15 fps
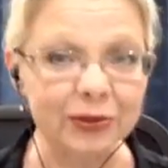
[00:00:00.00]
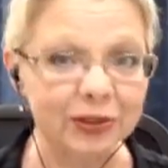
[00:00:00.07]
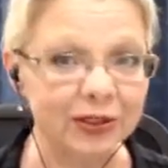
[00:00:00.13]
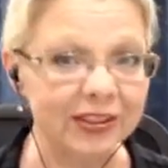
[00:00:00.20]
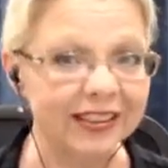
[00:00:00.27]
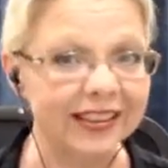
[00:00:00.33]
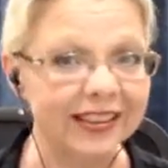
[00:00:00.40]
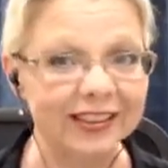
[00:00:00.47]

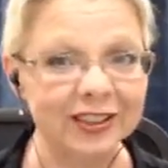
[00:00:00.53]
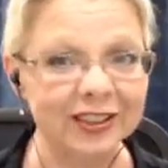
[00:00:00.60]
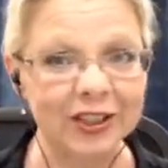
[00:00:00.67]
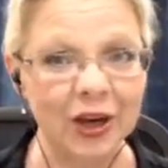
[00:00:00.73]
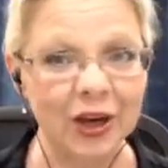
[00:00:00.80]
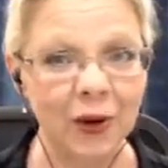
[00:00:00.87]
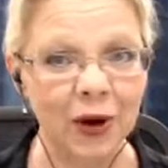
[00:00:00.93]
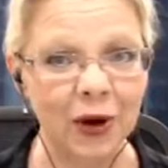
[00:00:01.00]
get to know
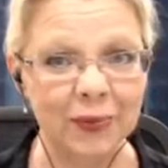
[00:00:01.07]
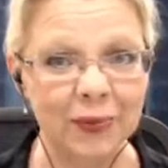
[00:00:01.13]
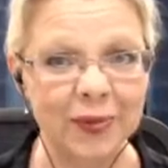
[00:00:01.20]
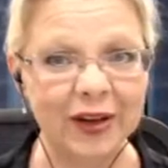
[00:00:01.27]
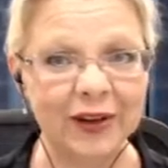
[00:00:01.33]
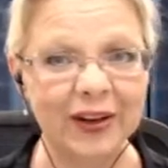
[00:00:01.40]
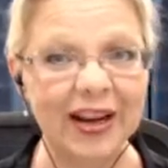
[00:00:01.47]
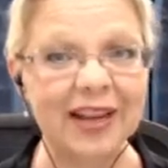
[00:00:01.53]
her better
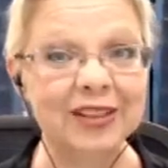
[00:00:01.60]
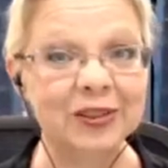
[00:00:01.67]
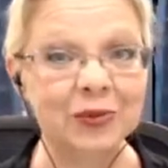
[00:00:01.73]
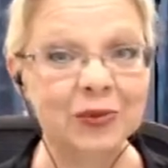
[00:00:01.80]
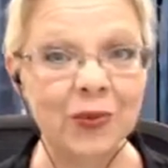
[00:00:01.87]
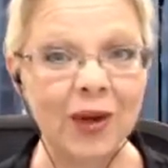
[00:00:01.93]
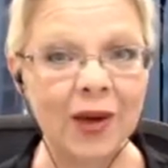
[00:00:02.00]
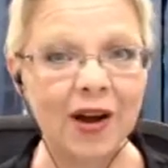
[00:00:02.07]
as
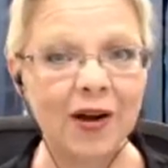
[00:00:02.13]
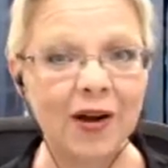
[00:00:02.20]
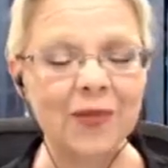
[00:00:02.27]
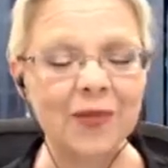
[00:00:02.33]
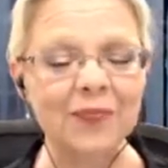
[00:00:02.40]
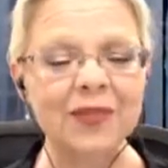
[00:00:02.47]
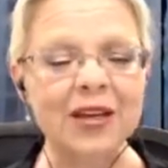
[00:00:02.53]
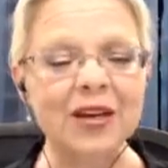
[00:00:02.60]
well.
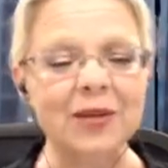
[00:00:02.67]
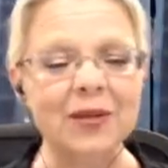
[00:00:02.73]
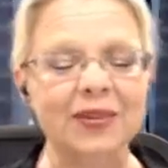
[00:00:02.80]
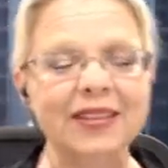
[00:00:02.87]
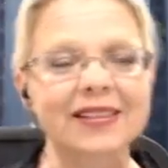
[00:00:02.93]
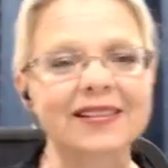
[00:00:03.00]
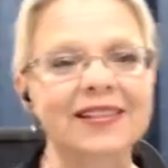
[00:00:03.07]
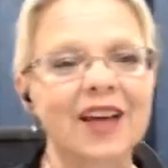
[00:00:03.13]

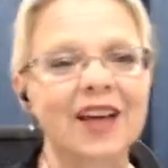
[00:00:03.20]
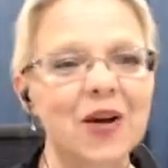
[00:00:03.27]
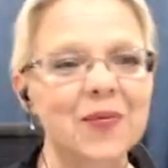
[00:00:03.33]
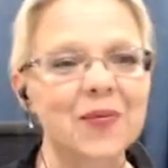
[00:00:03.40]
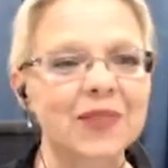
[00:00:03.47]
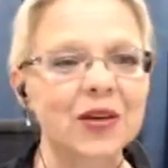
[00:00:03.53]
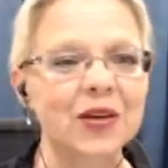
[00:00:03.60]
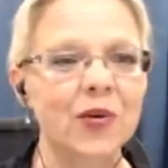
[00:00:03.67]
Please help me
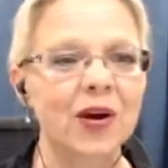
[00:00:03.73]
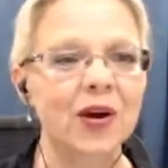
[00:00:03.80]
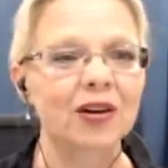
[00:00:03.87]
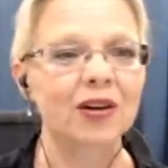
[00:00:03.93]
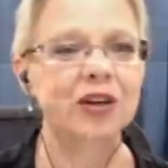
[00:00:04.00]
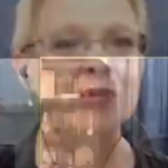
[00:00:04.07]
welcome